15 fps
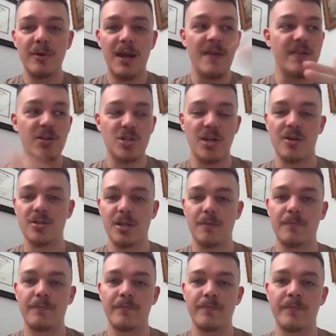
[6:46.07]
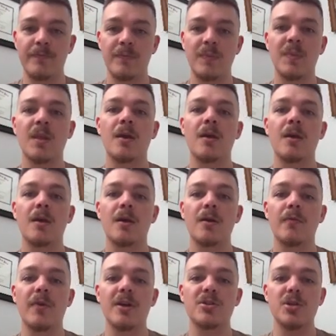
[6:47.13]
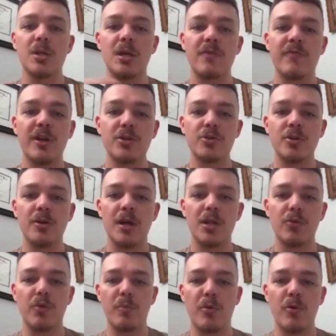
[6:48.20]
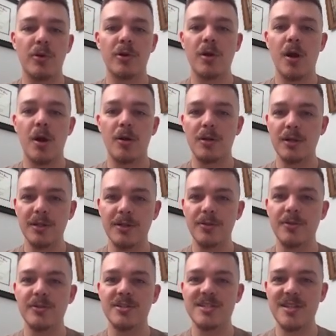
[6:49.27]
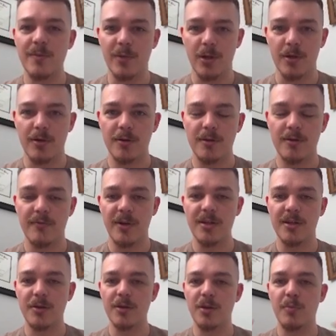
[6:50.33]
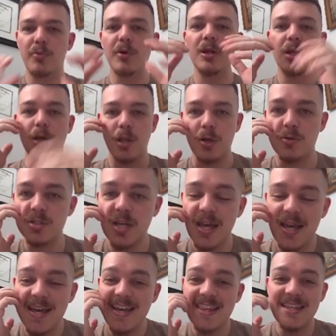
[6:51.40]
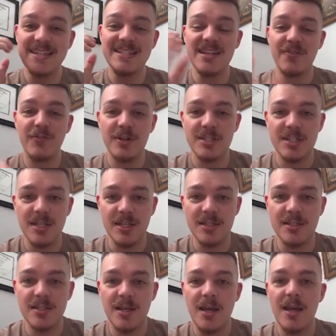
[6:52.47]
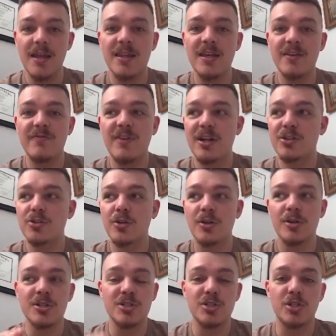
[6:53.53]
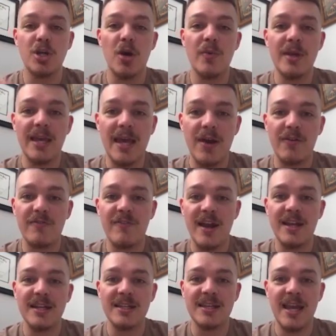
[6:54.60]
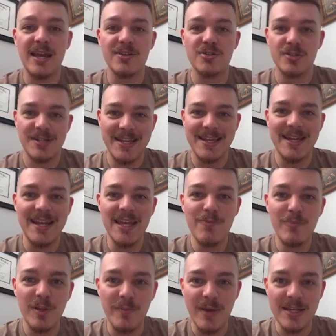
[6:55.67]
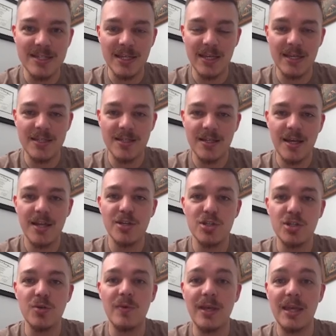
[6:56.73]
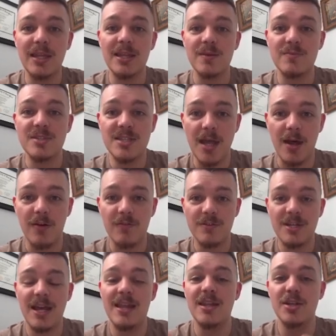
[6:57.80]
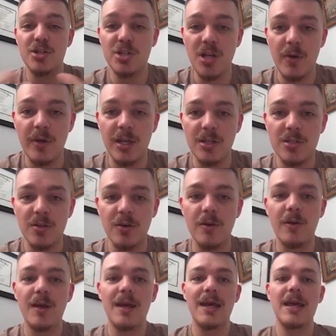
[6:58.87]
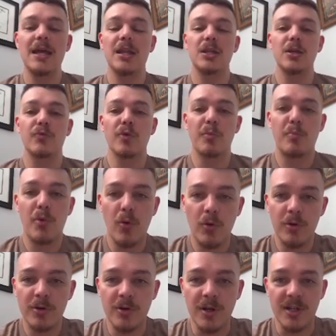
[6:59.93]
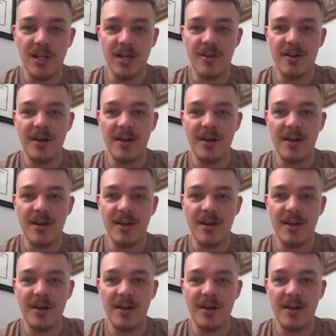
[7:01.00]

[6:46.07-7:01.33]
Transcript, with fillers: and then shares it. Right, so the adventurer and the reporter are a little similar, right? They're pretty close. The difference is the adventurer is going out, finding the answers, and then implementing it and doing it themselves and then showing it to you. The reporter, on the other